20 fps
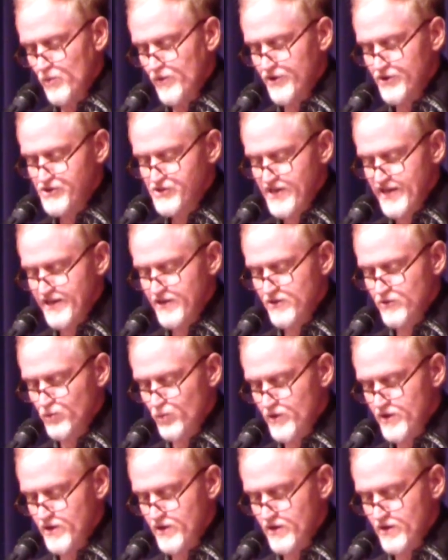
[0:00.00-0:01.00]
where second
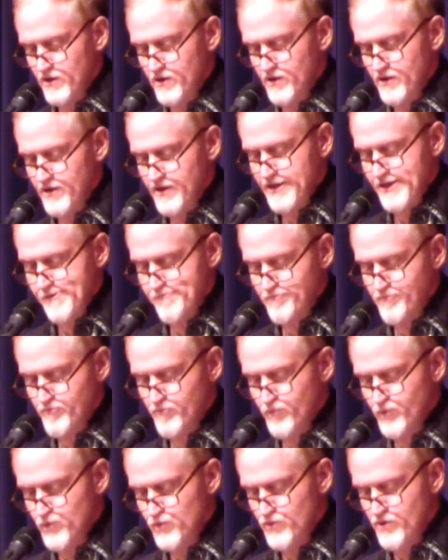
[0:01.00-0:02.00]
wind, hip
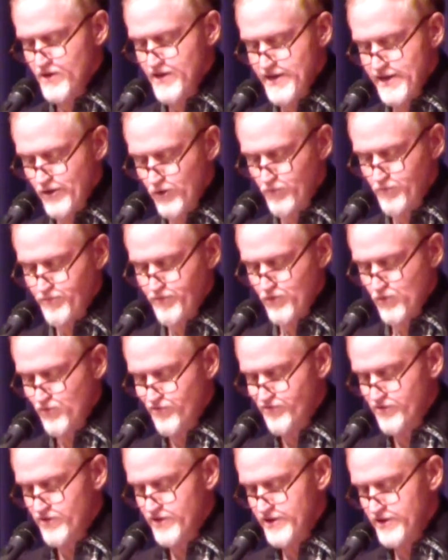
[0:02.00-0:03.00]
boot help
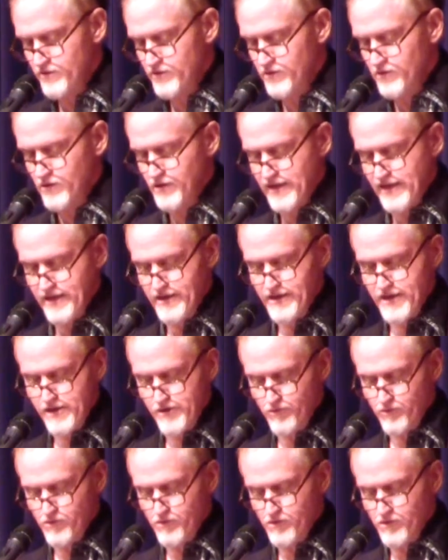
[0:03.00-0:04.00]
over hill and
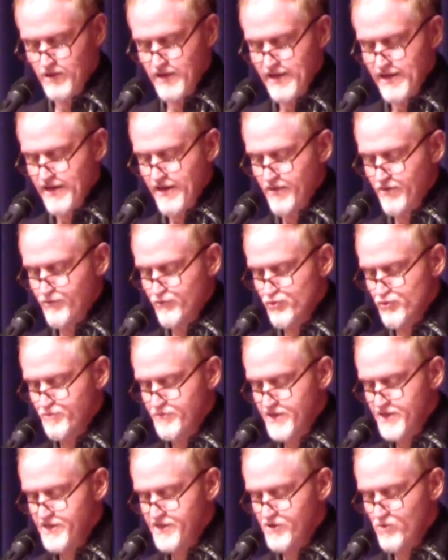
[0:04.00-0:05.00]
hill and through
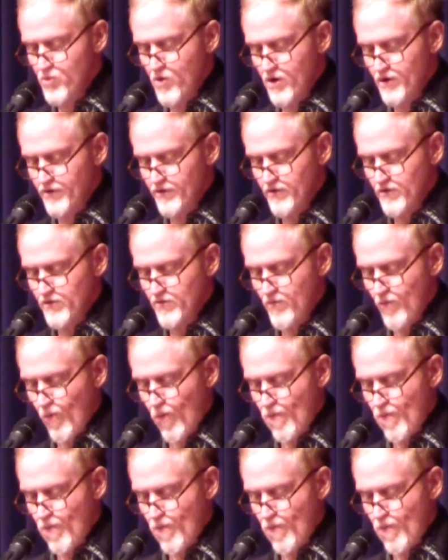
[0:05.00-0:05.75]
peaty water.